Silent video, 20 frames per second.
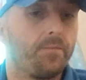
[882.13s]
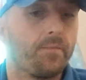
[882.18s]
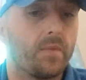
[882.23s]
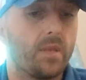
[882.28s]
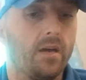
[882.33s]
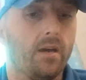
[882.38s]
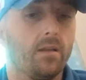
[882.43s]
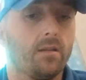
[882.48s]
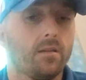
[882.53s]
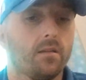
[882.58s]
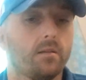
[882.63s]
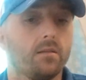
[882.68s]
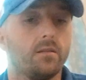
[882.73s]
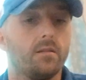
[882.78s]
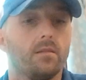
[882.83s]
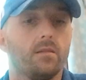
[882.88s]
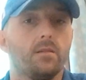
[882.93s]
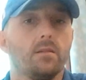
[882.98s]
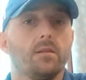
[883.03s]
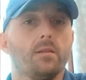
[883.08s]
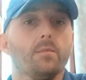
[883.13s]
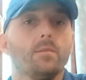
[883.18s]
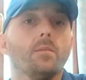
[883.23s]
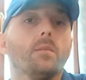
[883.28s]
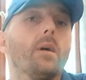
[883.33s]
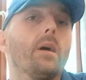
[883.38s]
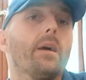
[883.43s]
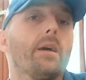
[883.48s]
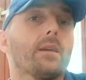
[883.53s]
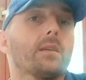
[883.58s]
and
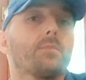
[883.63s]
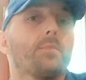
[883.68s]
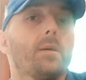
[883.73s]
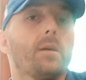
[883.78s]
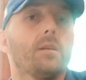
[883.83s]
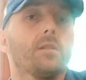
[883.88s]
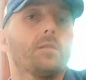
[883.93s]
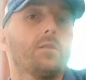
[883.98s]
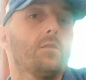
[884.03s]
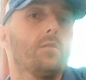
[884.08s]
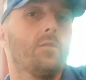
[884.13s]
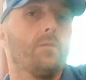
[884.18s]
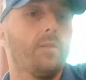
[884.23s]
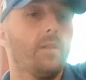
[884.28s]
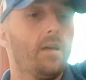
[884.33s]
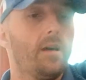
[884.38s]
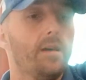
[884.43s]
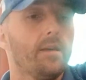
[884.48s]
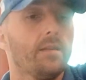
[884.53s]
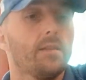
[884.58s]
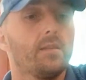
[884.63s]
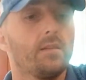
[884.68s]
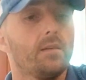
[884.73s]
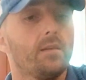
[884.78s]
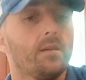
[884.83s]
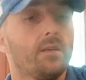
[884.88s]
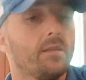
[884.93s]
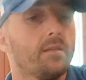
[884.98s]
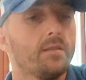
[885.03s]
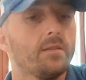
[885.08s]
expansion of light
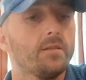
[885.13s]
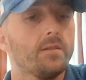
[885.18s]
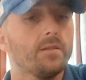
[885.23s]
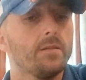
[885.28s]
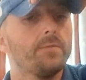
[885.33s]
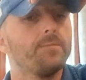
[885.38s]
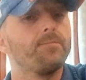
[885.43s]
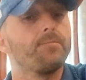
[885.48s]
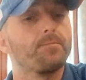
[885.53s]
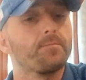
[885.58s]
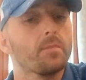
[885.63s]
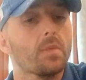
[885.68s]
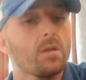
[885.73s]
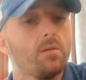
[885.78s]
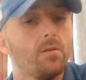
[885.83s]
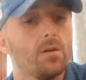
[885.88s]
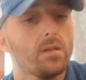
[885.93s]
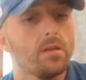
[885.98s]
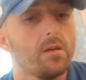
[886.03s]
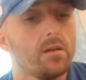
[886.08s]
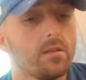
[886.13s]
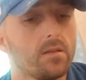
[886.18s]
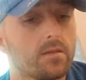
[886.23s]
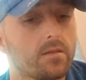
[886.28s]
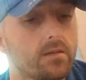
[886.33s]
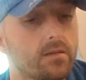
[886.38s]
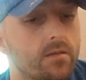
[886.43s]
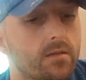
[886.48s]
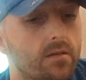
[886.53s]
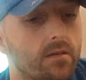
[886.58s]
and what else?
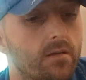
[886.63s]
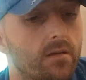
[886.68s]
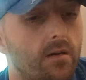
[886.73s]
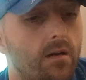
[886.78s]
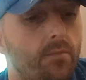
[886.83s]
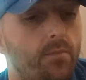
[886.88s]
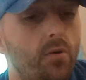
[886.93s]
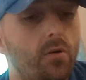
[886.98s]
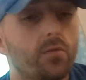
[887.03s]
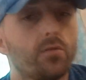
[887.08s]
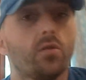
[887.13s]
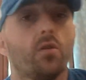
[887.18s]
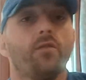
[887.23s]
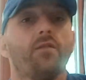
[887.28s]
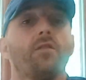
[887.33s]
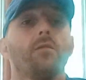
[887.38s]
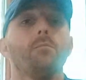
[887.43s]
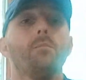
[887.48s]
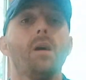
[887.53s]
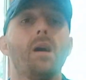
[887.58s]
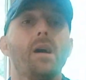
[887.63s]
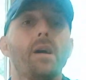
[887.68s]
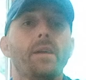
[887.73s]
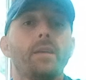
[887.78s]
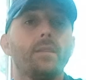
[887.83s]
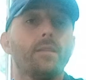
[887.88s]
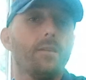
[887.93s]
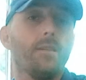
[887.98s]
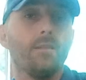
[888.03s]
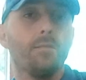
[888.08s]
Abode of
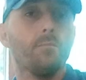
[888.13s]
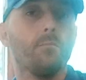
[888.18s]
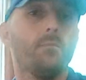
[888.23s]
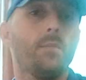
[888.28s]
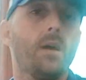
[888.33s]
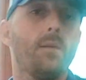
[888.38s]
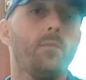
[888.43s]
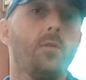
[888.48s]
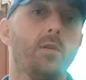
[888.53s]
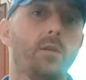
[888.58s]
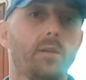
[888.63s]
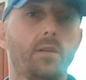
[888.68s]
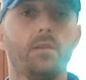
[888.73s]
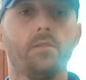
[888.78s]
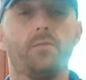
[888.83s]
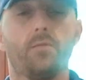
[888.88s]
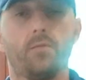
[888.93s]
mind and memory, if